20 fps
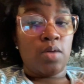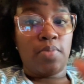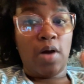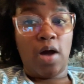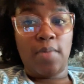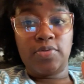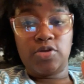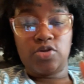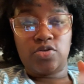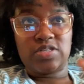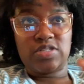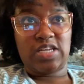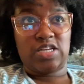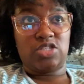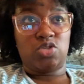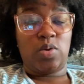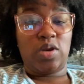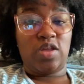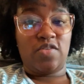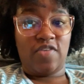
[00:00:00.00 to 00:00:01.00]
Pompadour is like
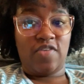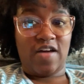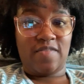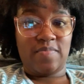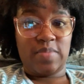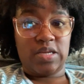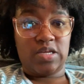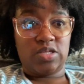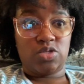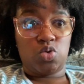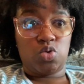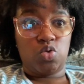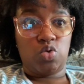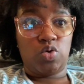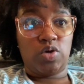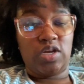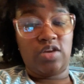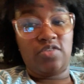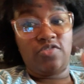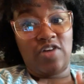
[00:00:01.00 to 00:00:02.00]
25 minutes
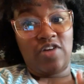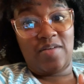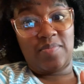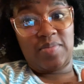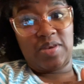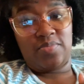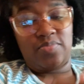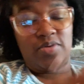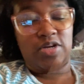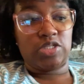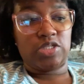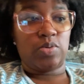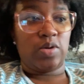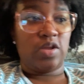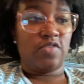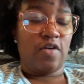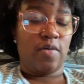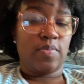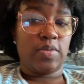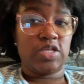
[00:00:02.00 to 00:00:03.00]
on, five minute break,
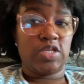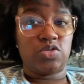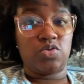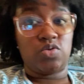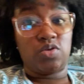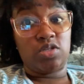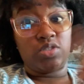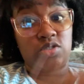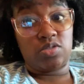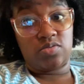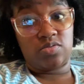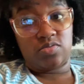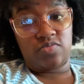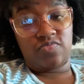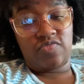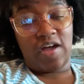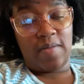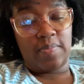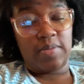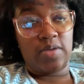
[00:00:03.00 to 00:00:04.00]
25 minutes on,
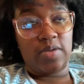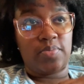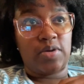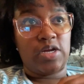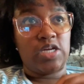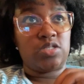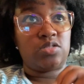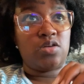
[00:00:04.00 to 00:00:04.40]
five minute break.